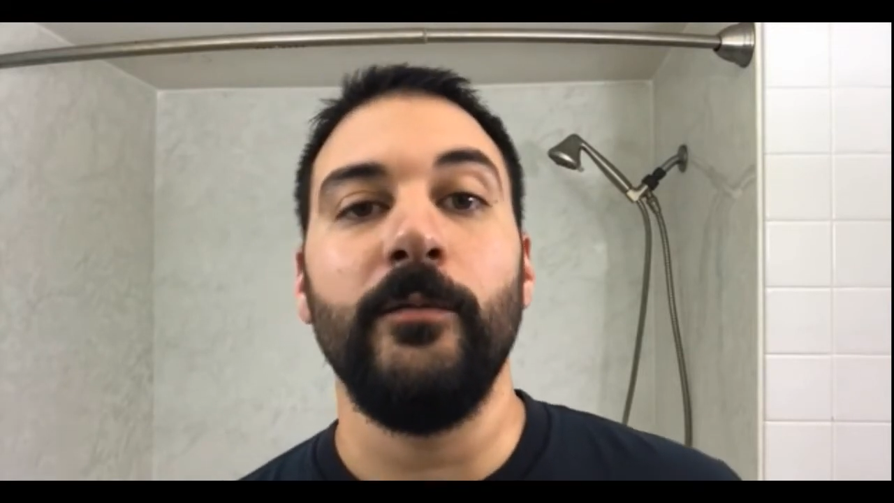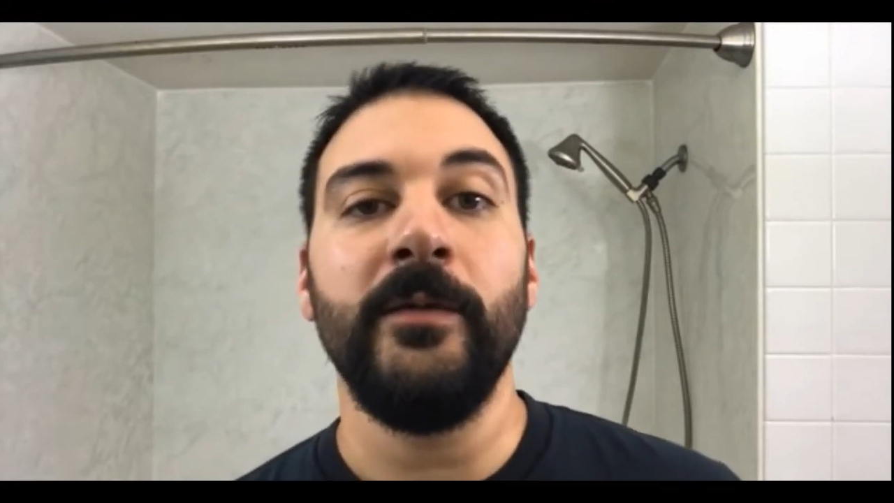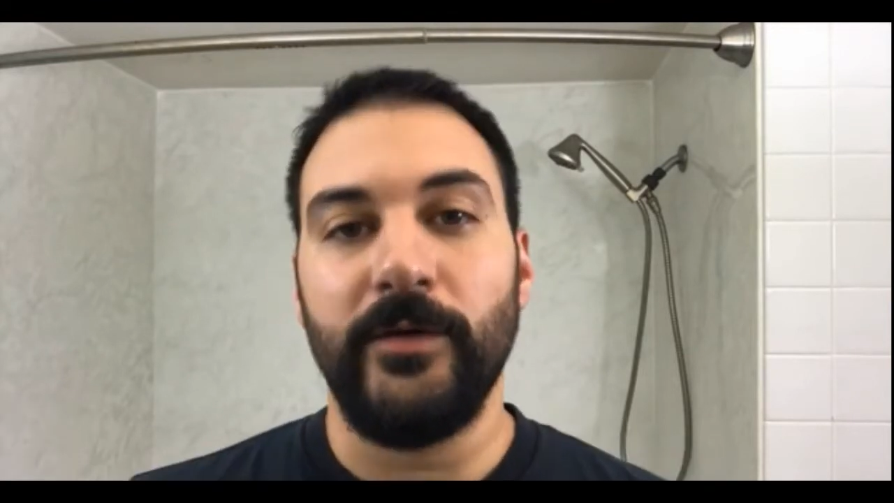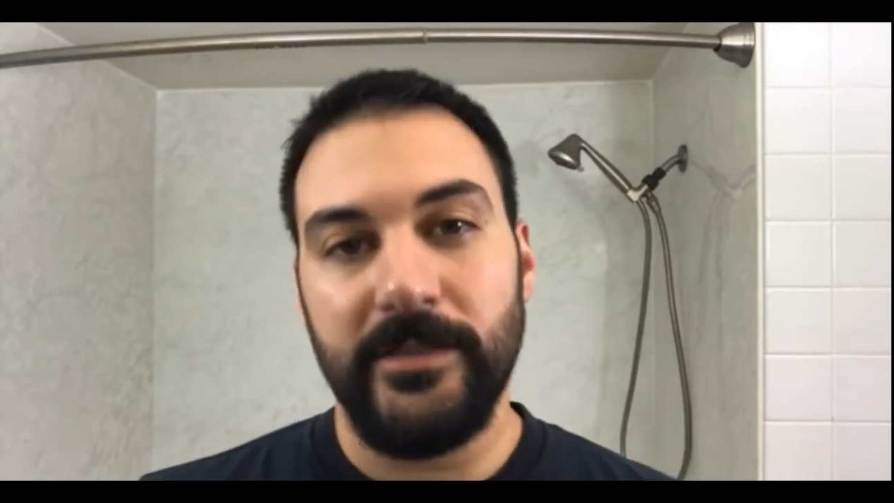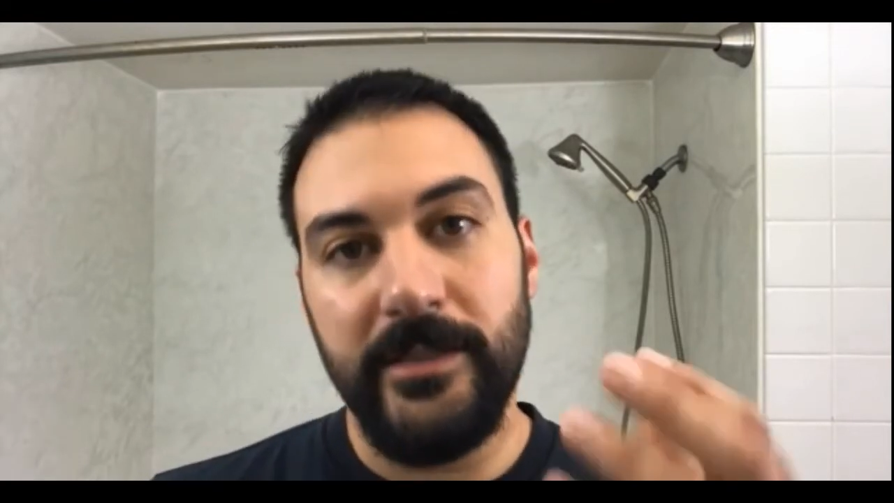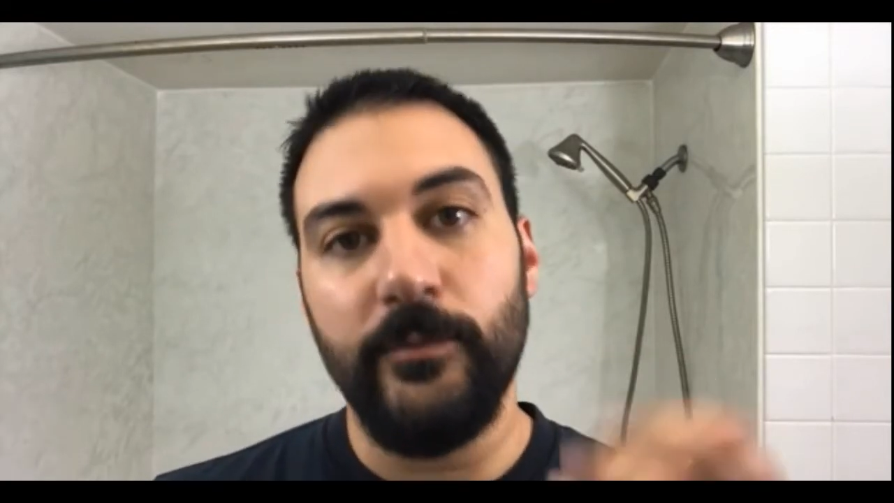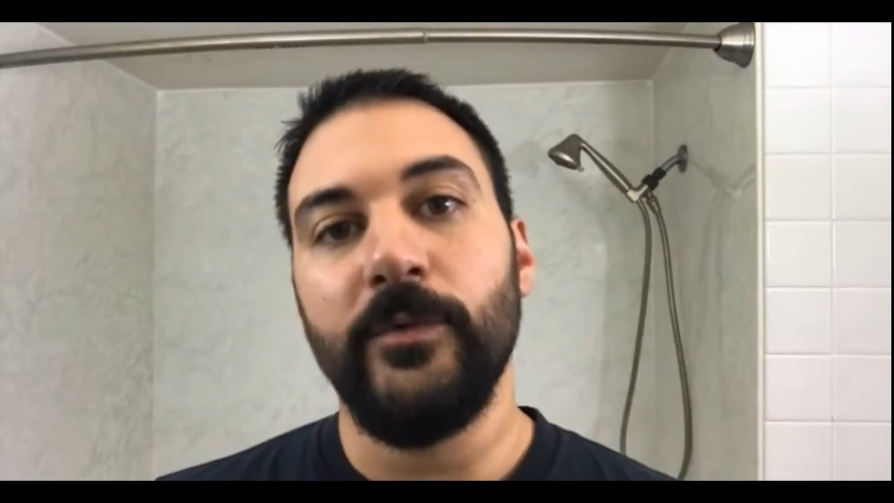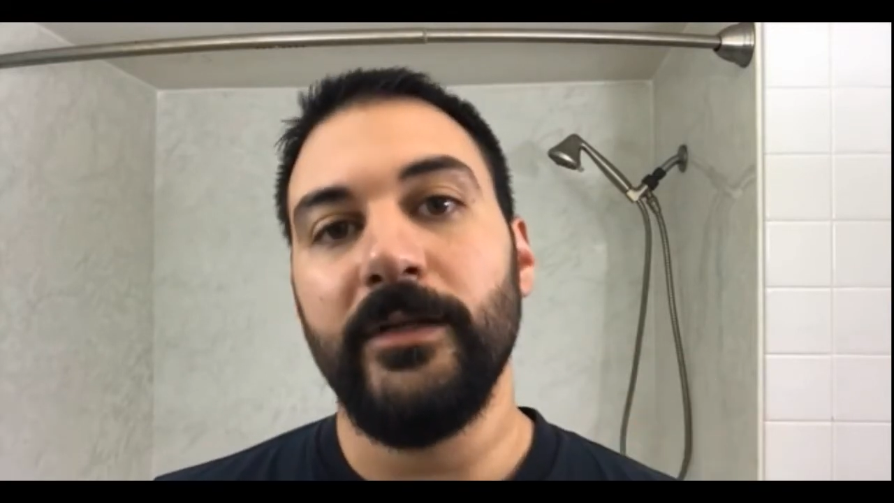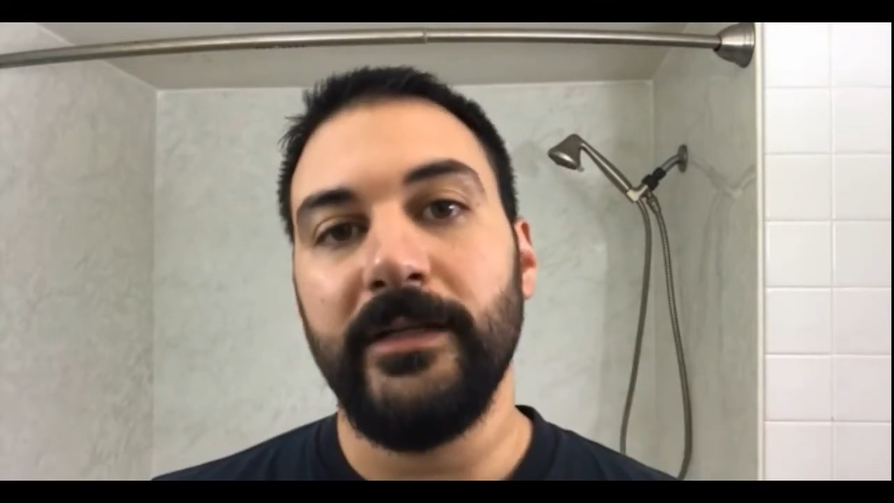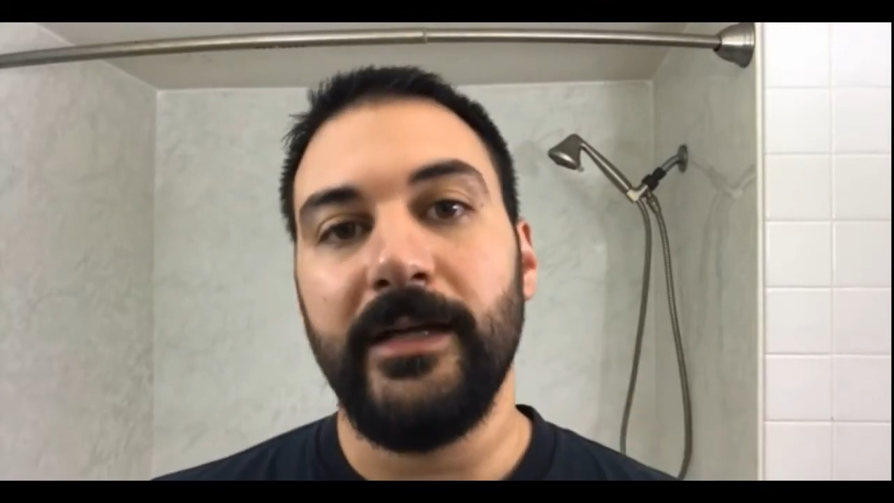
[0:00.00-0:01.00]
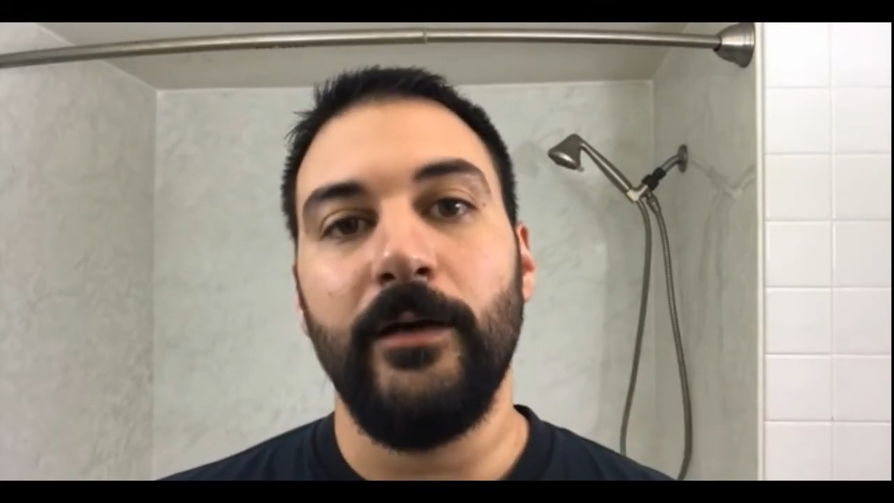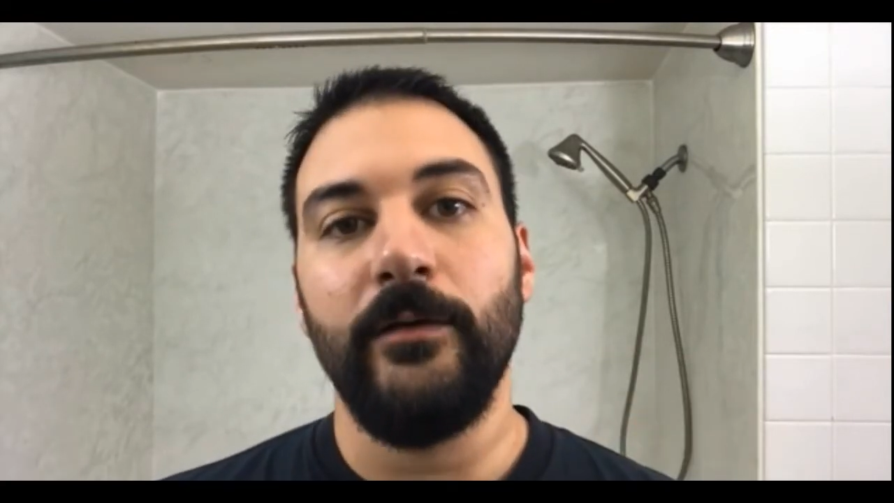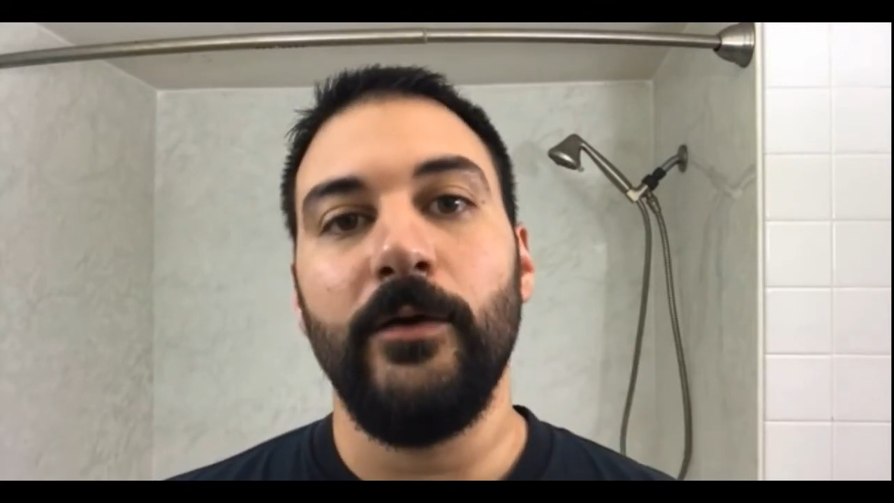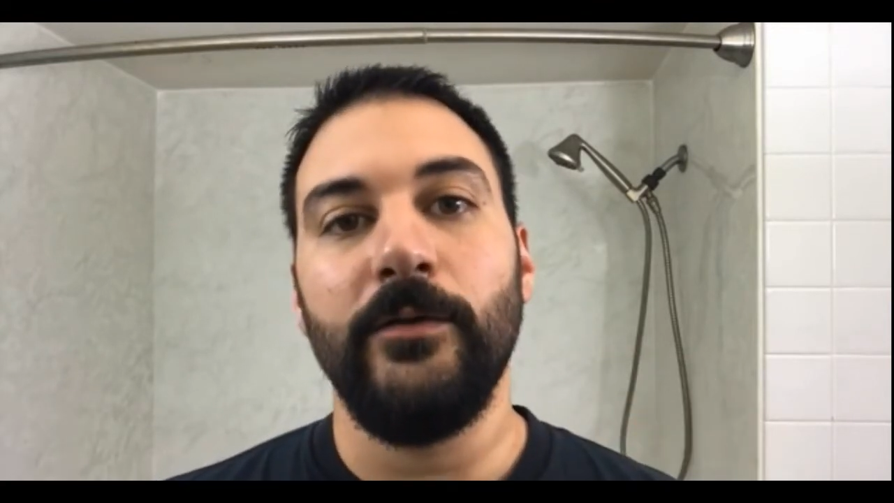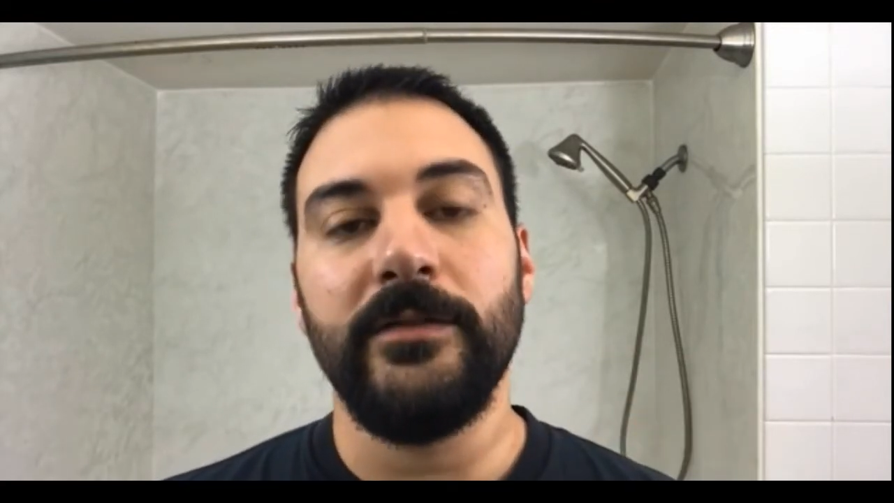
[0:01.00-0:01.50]
We're going to see really how
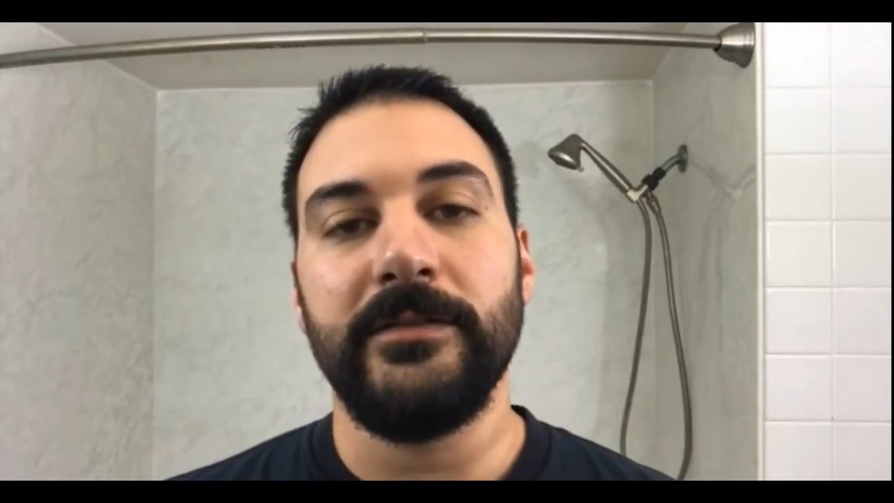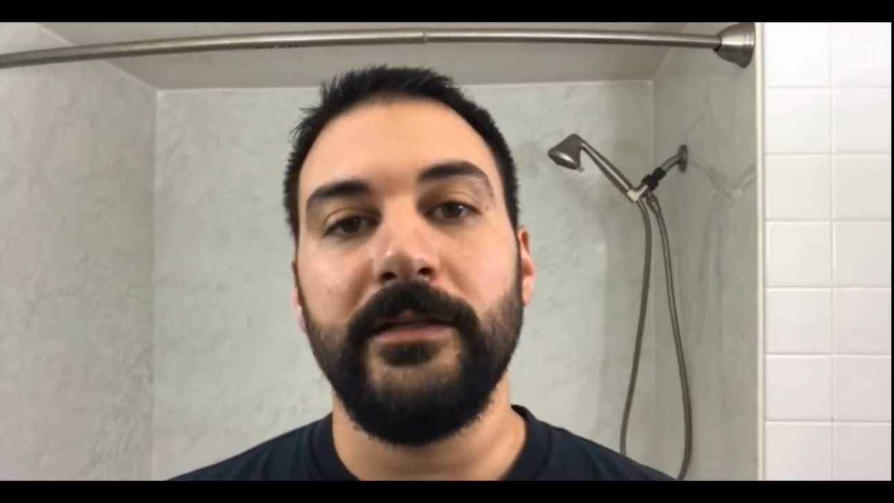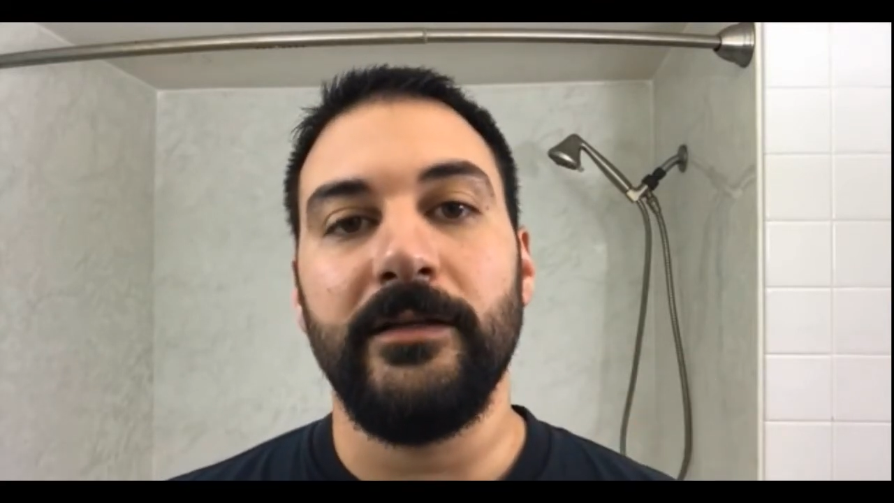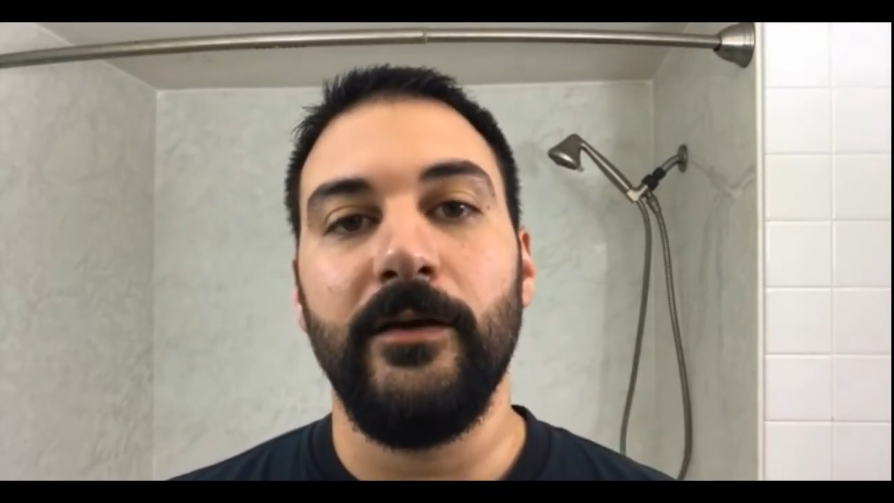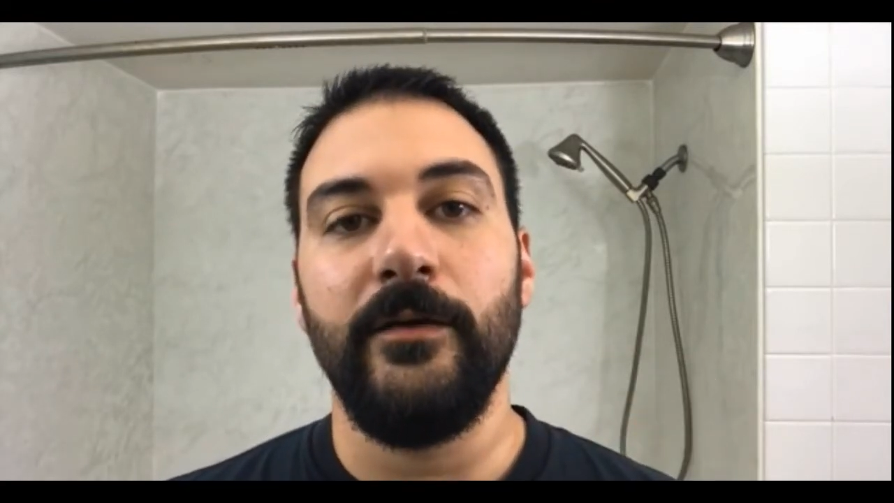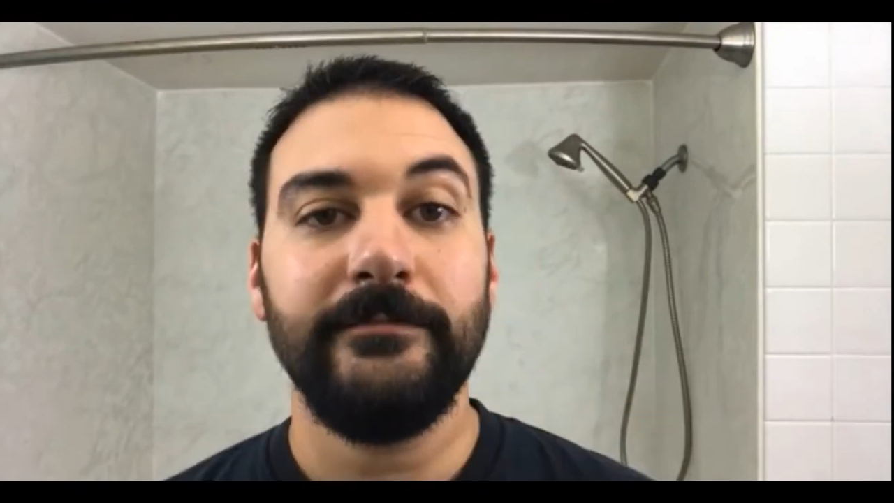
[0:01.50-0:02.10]
low this can go.